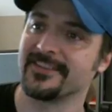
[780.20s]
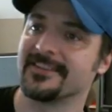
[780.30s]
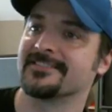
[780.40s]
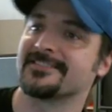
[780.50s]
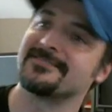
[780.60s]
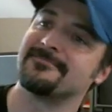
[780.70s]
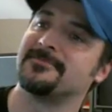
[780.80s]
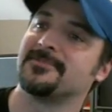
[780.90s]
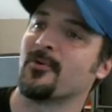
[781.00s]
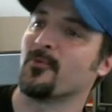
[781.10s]
things
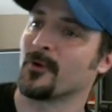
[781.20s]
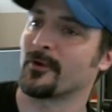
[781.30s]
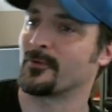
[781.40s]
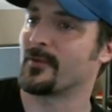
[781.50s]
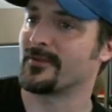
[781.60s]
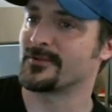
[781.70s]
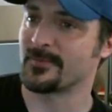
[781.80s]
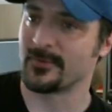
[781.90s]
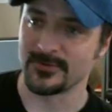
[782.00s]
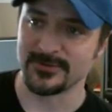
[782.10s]
don't work the way they're
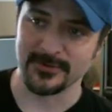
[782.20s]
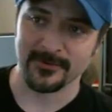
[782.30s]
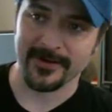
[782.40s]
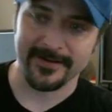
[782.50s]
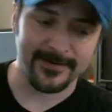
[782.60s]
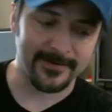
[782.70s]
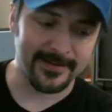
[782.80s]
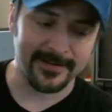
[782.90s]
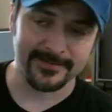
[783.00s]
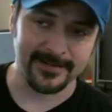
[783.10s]
supposed to. And right now,
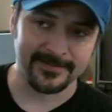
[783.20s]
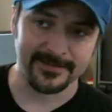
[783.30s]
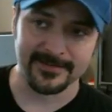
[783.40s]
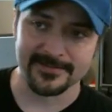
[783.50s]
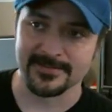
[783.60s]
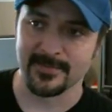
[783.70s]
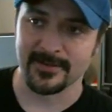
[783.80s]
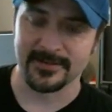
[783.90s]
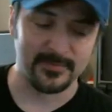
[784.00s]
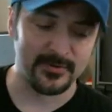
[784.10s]
I think that's just
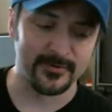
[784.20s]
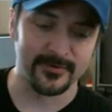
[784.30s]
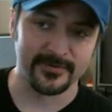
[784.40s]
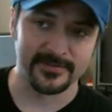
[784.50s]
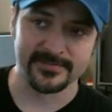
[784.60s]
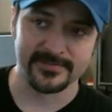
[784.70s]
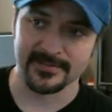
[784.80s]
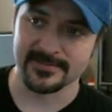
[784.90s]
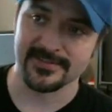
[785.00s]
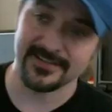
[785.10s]
my computer is
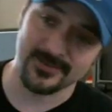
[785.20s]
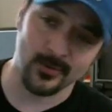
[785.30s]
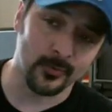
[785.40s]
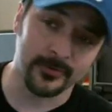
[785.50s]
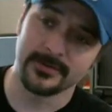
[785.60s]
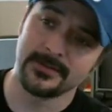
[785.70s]
it's old.